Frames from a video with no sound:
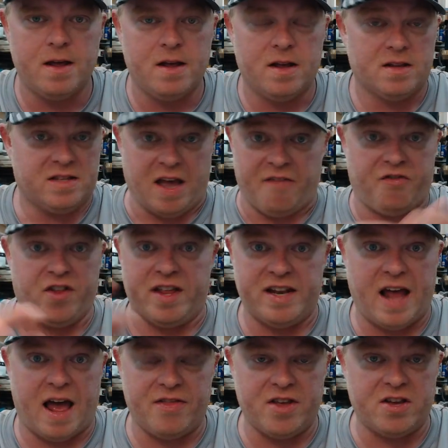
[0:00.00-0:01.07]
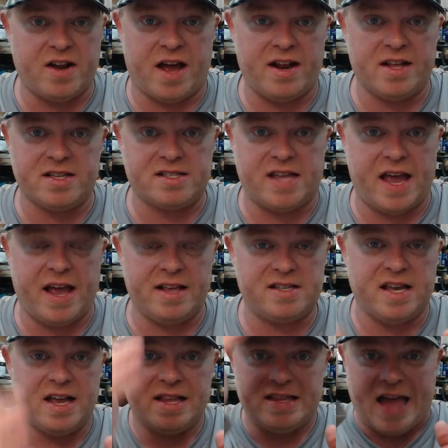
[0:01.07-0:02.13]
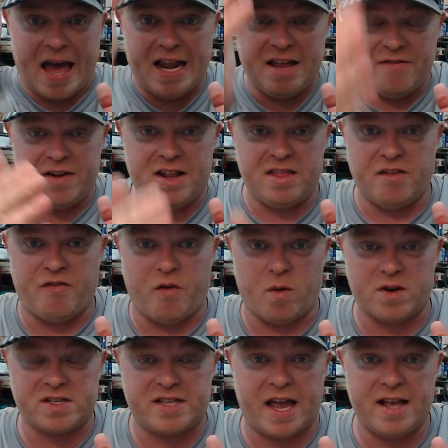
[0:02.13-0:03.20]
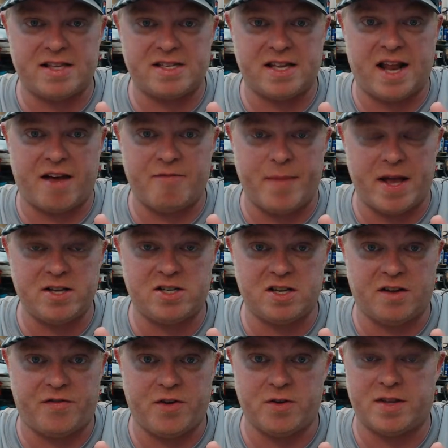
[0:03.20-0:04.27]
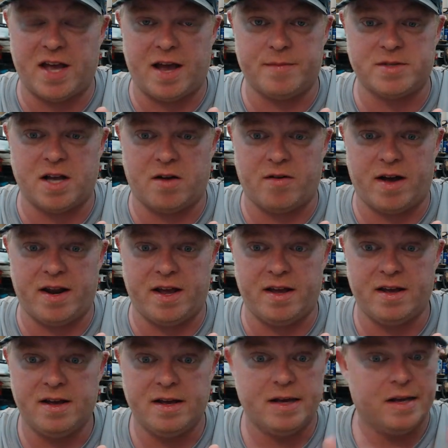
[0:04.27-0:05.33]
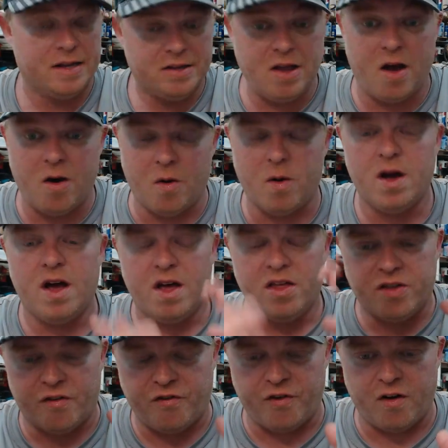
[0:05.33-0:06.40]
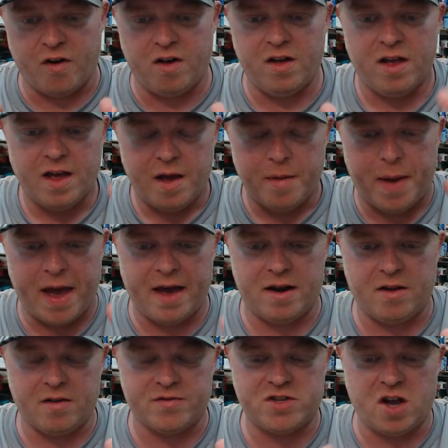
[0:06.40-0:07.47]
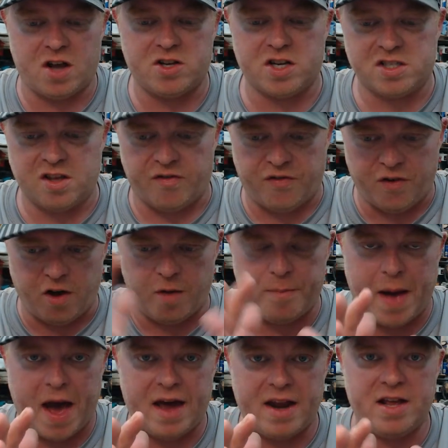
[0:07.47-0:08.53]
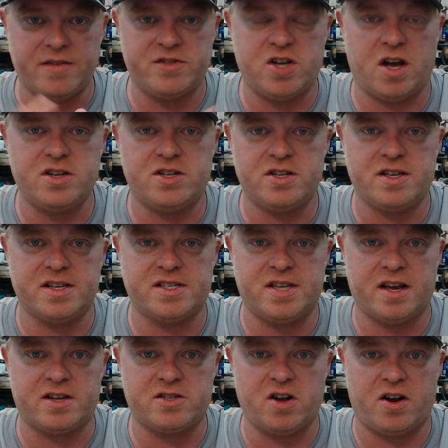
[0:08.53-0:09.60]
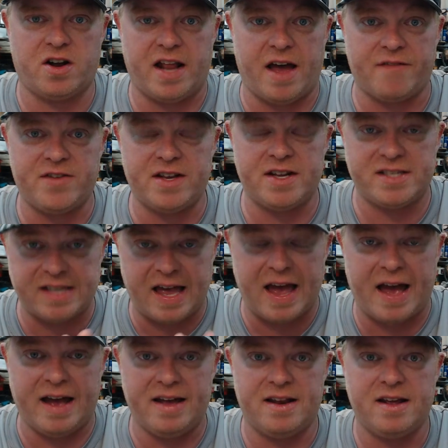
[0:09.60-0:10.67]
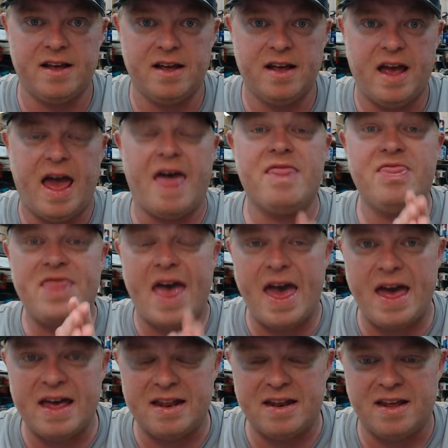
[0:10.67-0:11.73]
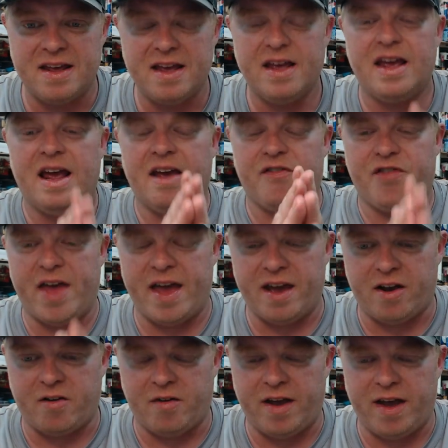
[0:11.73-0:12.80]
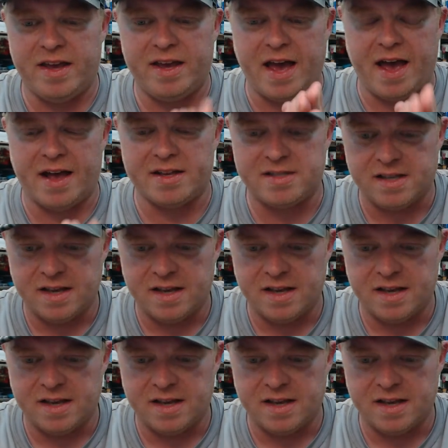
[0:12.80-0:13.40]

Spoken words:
Definitely not in the United States. Not even in the 4 states that I've mentioned a few times already. No. The full panel of judges, the full body of judges of the 6th Circuit have to decide. And then, if they agree, yes,